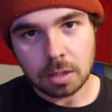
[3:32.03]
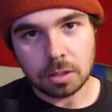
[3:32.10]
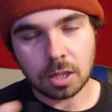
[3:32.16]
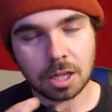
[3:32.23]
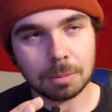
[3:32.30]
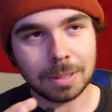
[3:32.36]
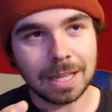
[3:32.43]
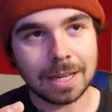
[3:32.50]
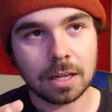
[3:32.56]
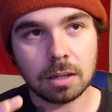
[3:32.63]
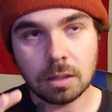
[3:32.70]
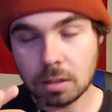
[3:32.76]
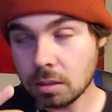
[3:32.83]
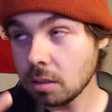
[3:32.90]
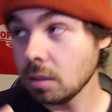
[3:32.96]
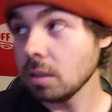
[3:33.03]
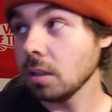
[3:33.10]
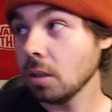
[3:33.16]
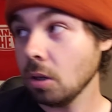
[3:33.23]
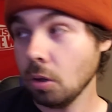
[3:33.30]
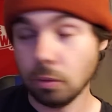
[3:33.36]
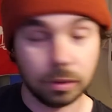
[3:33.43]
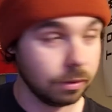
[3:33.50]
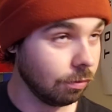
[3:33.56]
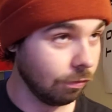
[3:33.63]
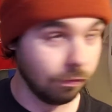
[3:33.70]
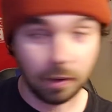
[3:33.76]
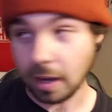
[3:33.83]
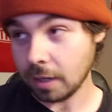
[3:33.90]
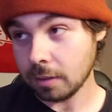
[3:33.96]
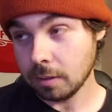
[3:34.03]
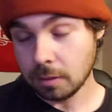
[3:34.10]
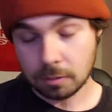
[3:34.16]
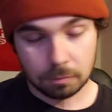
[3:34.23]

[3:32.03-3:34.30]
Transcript: you're gonna be like, holy fuck.